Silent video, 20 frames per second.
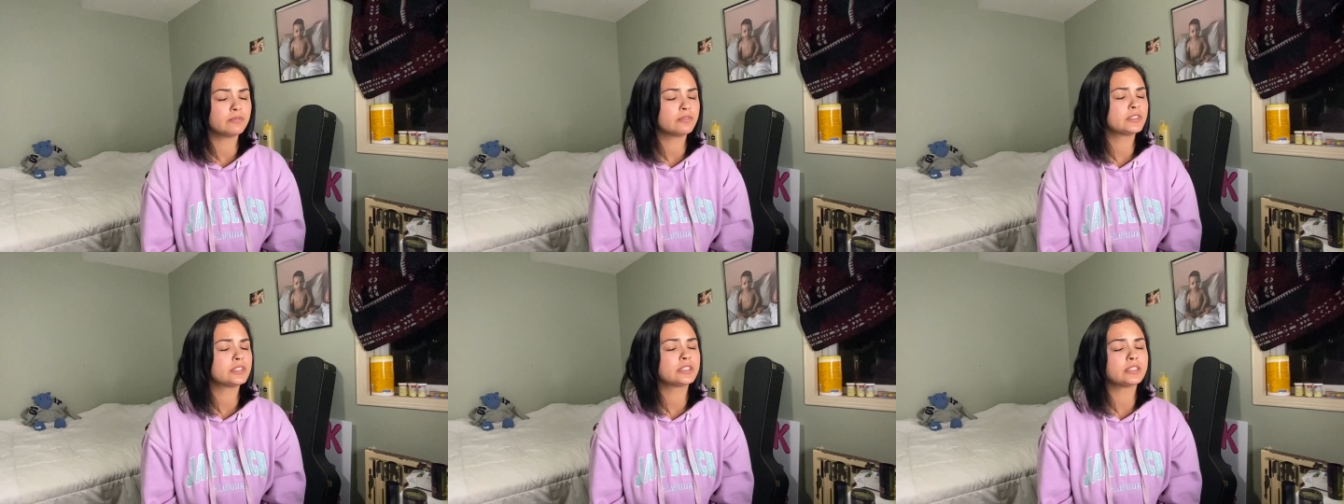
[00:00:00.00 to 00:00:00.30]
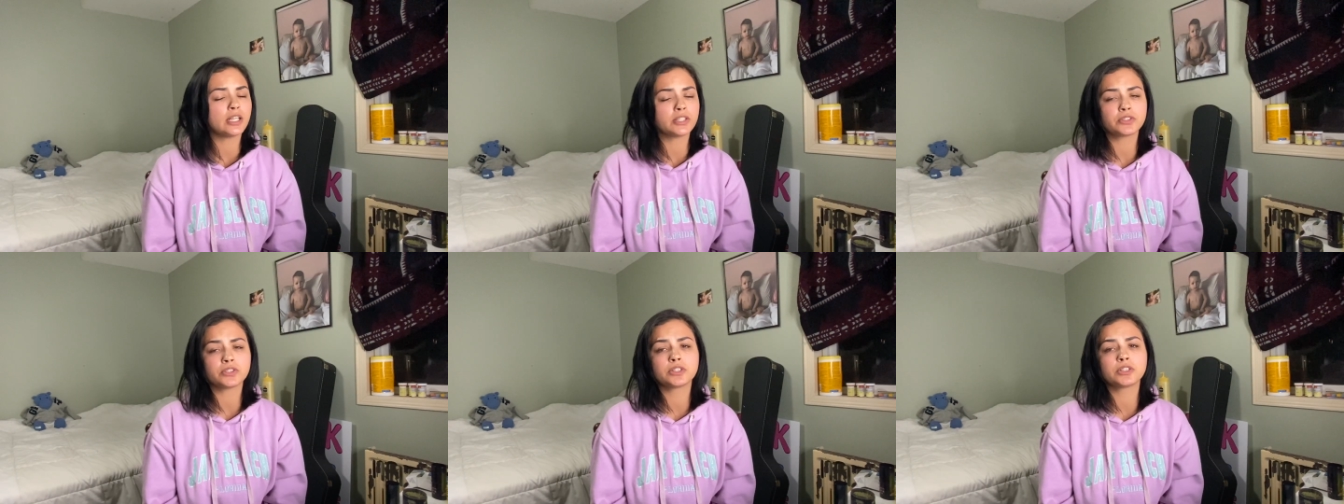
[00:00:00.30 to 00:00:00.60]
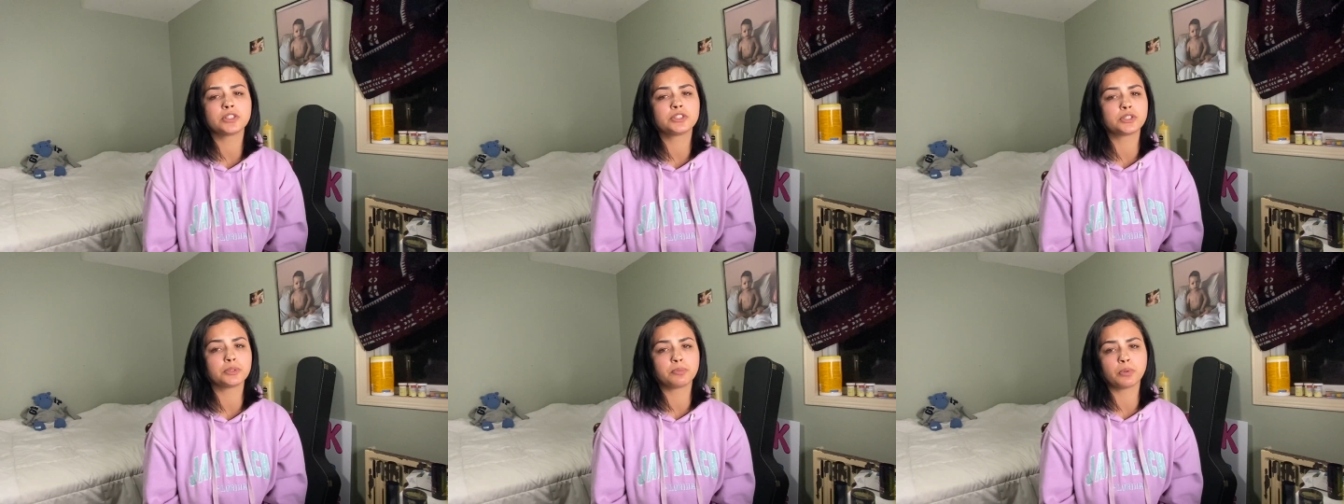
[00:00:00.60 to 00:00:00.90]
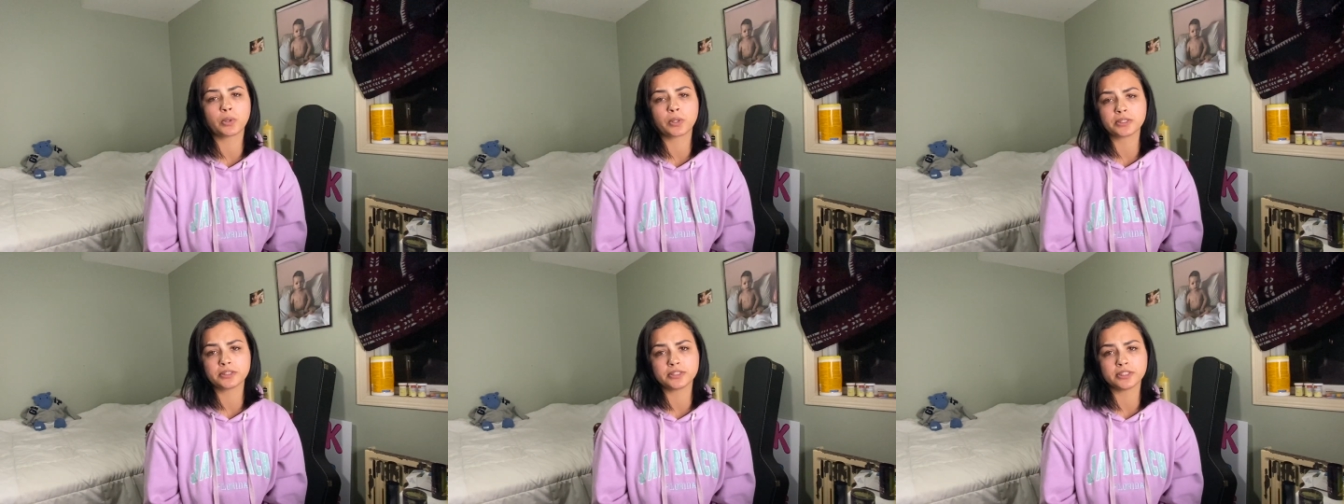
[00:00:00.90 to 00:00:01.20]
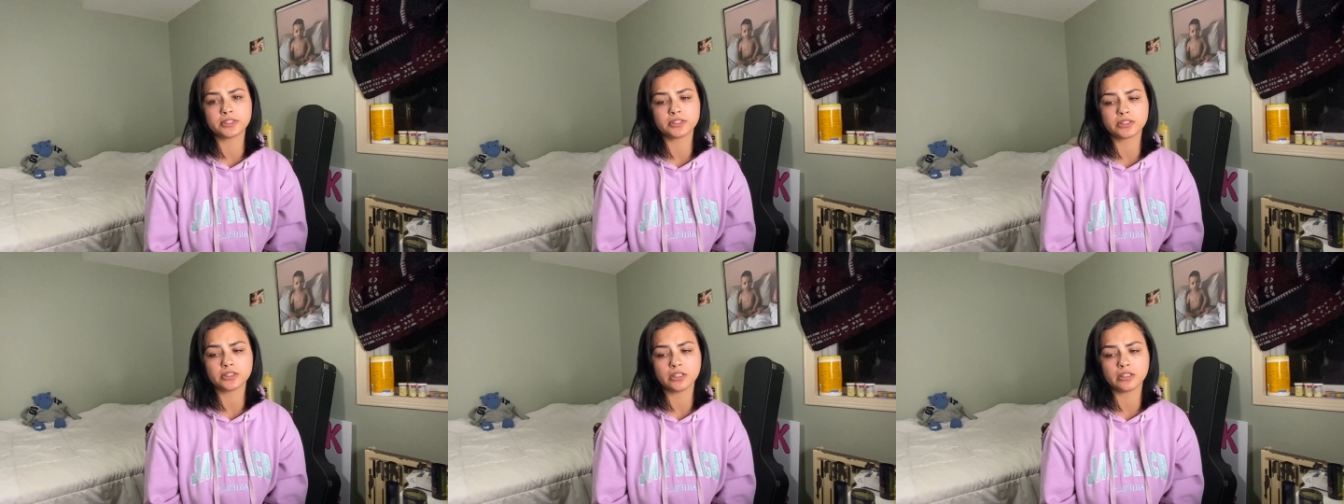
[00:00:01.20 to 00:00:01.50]
Such a good support
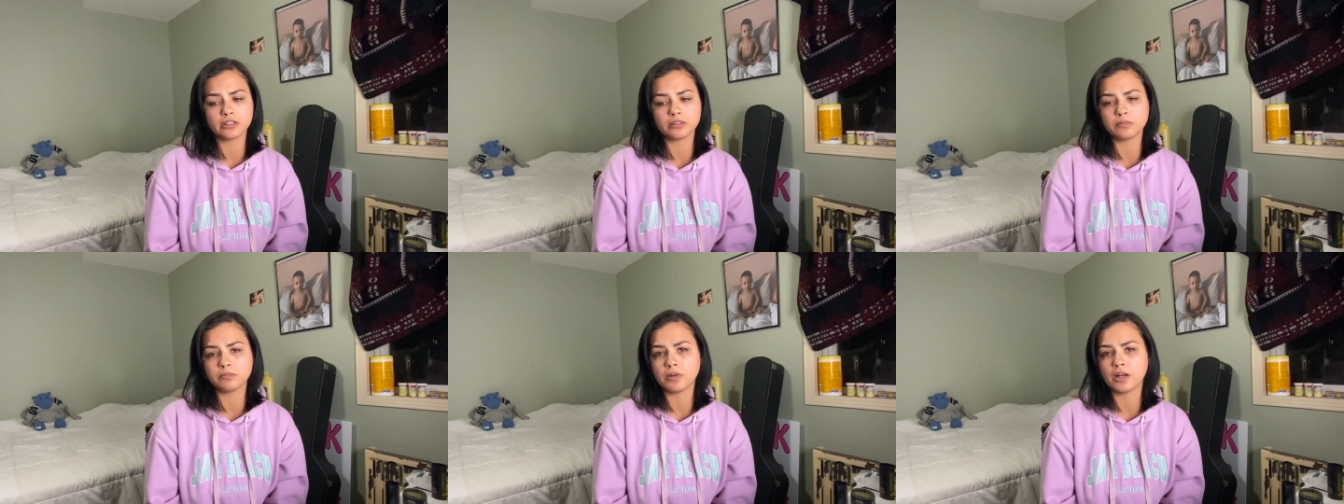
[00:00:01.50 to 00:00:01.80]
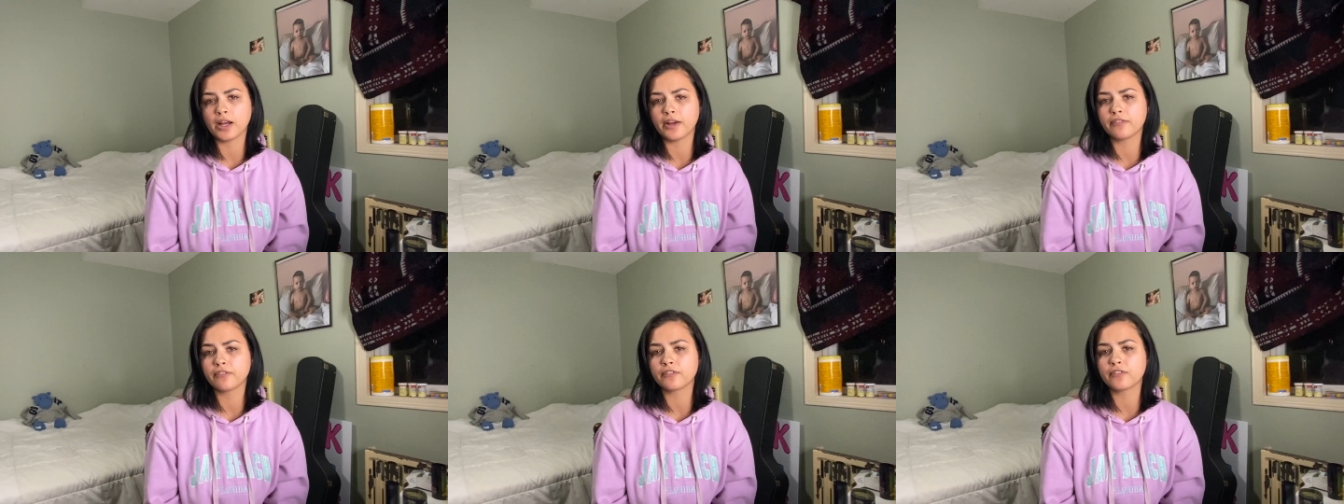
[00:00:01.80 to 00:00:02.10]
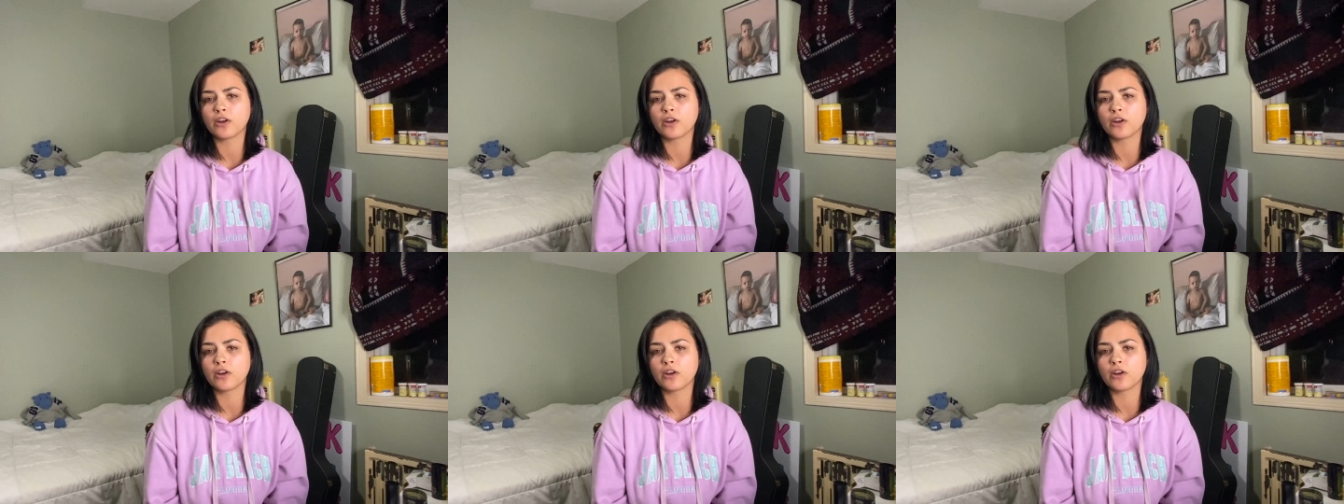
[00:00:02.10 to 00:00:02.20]
system. I've